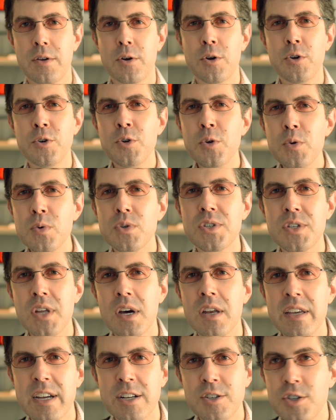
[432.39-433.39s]
that a new
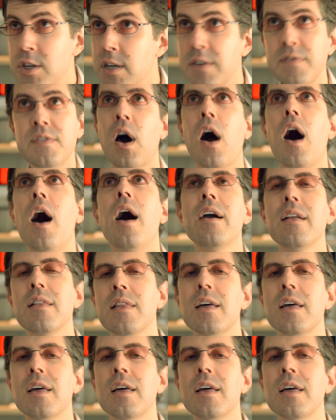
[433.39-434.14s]
study achieved high